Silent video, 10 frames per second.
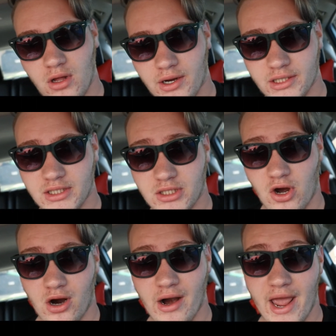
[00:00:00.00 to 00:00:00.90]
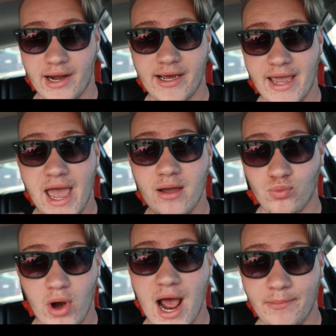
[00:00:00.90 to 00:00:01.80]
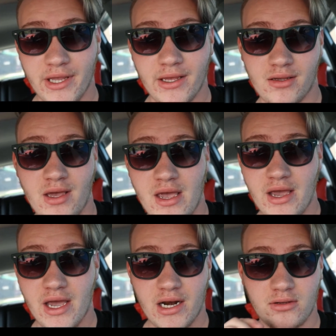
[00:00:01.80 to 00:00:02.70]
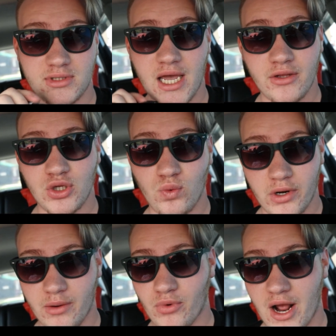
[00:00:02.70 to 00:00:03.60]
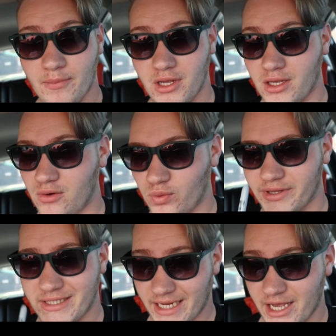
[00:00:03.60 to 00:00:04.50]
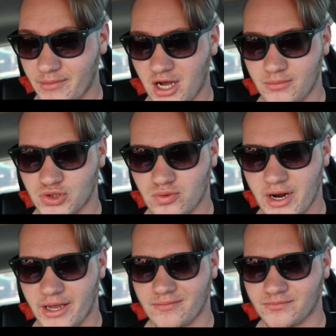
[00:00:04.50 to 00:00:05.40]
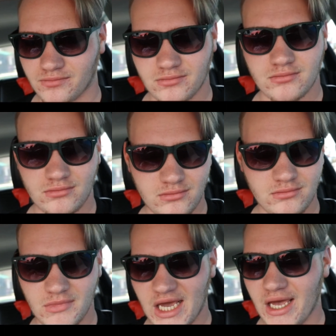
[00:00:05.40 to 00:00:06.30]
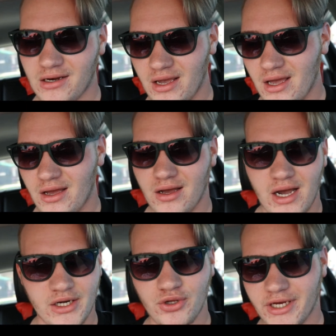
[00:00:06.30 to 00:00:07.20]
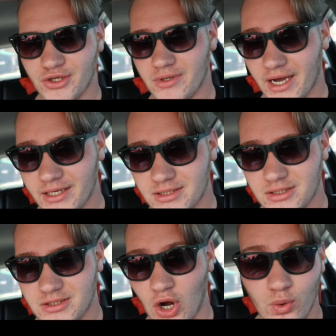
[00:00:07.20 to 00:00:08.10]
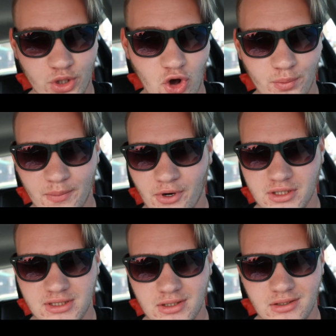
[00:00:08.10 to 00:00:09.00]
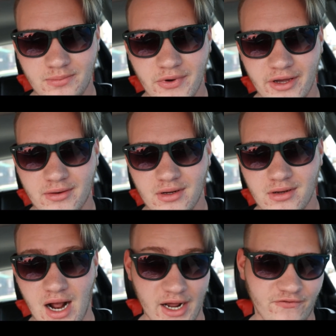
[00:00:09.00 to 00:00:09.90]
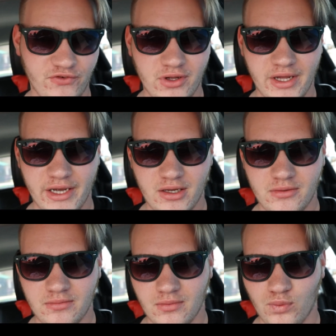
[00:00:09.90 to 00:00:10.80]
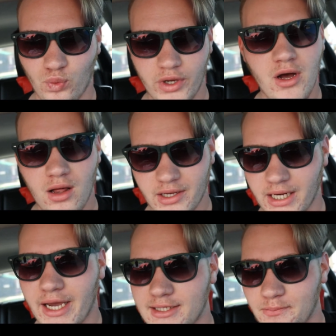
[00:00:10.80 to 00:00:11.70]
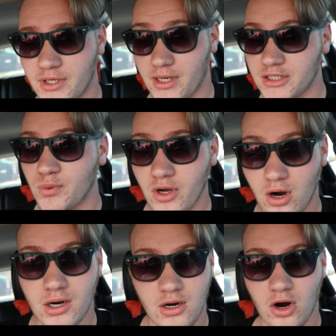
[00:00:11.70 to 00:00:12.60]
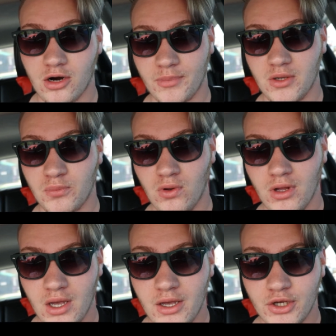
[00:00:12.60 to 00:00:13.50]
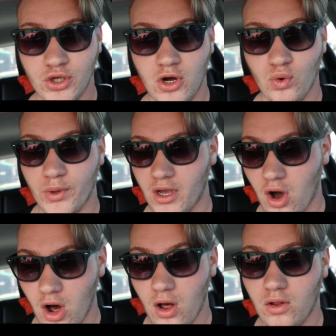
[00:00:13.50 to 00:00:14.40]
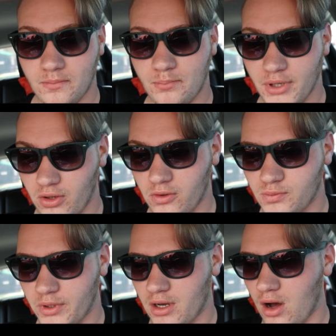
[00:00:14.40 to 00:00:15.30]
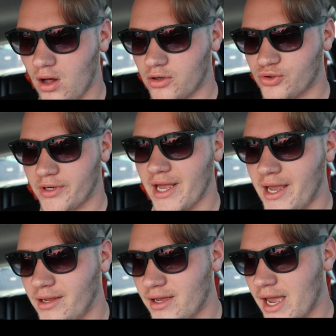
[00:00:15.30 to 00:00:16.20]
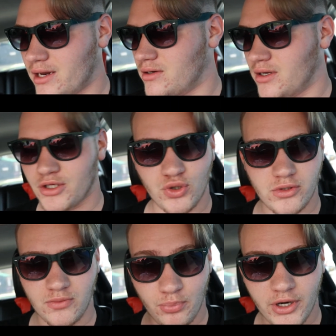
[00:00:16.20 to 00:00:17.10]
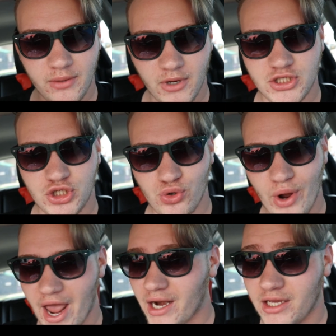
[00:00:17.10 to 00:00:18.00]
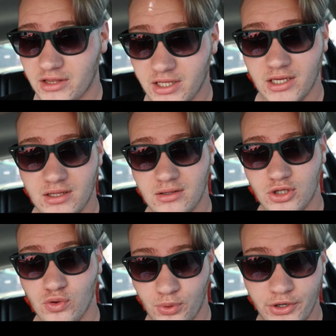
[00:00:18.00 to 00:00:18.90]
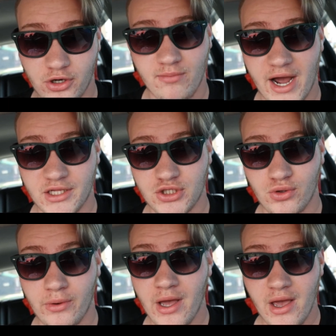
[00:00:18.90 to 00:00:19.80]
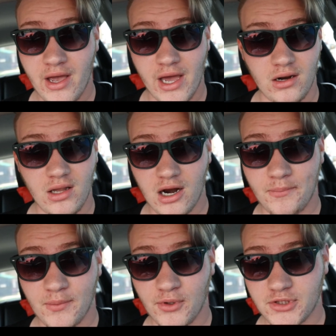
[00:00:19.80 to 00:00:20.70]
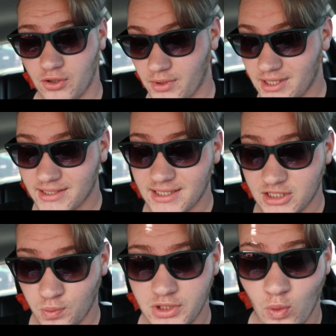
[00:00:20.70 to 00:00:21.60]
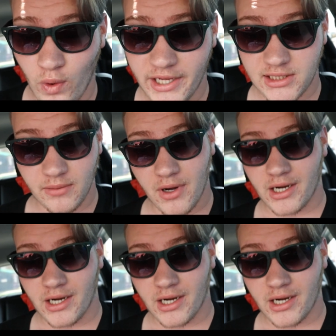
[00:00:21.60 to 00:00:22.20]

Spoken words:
along in this car, and I am wrapping it, and I'll tell you what I'm wrapping it when the time comes right. And I know that you guys don't know me personally, but I feel like we all connect because we are car people. You know, we all build, we all create, and you can pretty much do anything you put your mind to. And a lot of people told me that this was a waste of